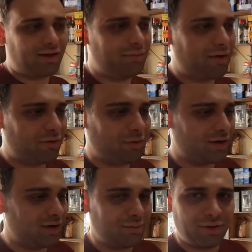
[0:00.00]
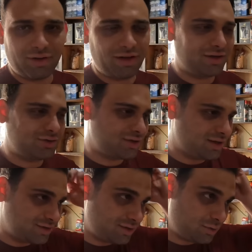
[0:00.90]
time everywhere in lebanon the
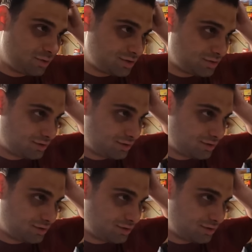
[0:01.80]
electricity situation very